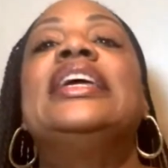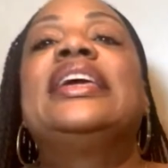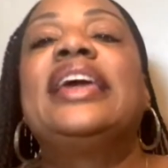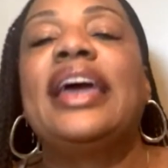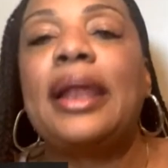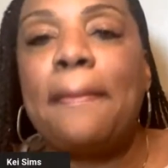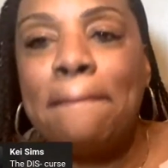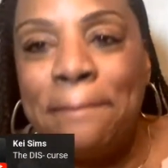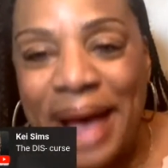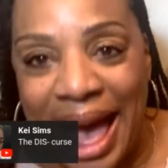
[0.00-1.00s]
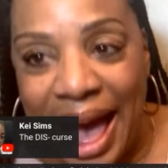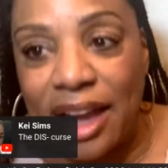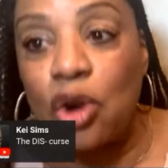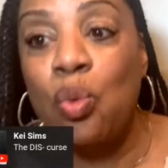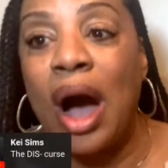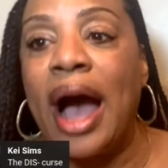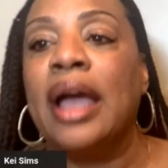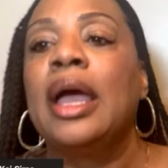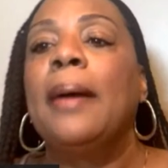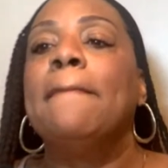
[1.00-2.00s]
Get back.
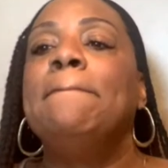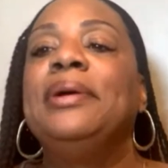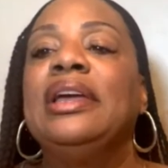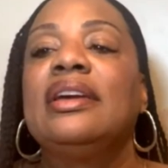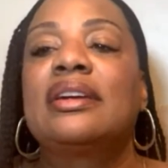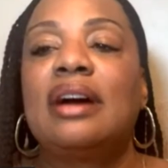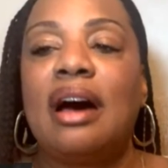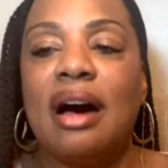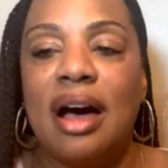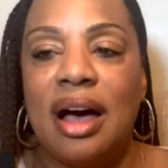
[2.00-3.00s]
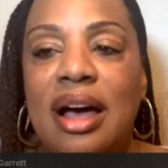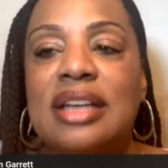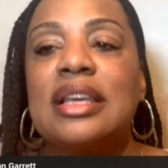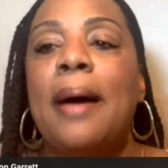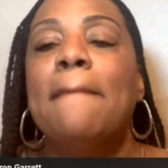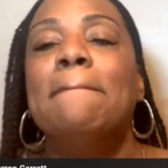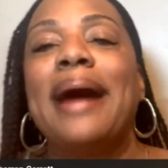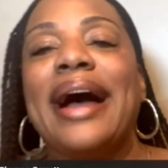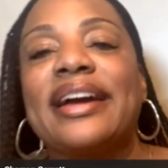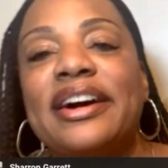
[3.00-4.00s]
Why? Because
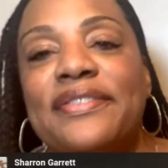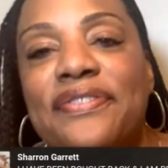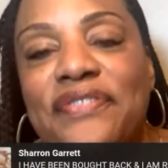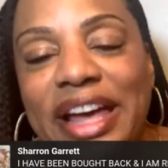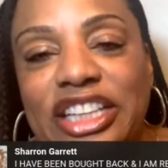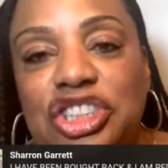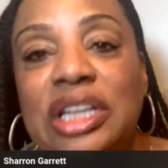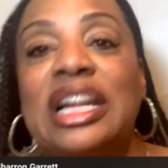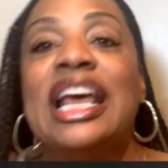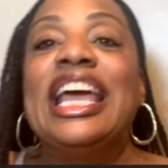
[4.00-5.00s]
my confession